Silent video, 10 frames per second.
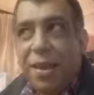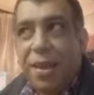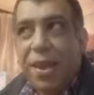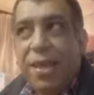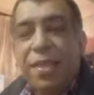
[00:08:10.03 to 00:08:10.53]

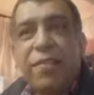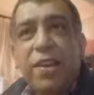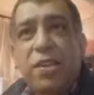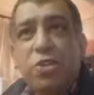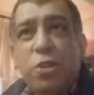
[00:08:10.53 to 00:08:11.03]
in the
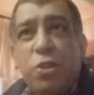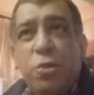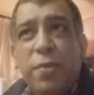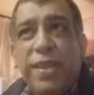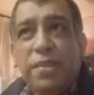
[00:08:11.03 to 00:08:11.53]
first 2
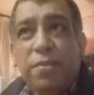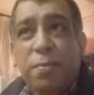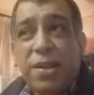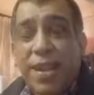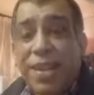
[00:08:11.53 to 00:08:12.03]
weeks of
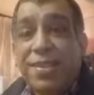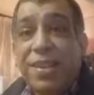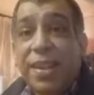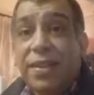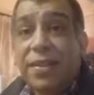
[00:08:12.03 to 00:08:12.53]
my dad
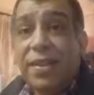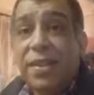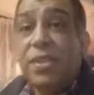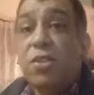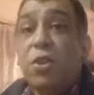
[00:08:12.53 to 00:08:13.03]
taking this, he
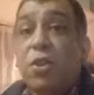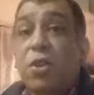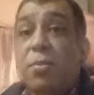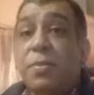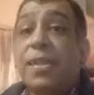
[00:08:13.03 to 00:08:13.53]
stopped
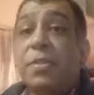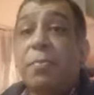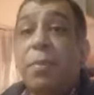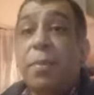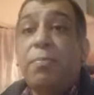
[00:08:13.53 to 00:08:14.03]
taking his
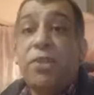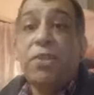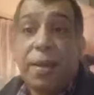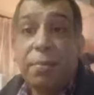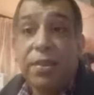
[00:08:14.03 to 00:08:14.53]
blood pressure
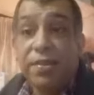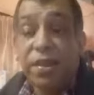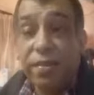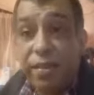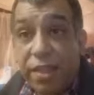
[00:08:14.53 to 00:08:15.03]
tablets
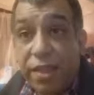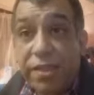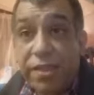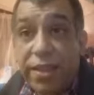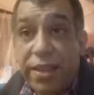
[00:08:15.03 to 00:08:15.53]
after
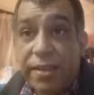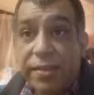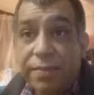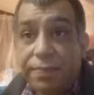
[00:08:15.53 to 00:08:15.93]
30 years.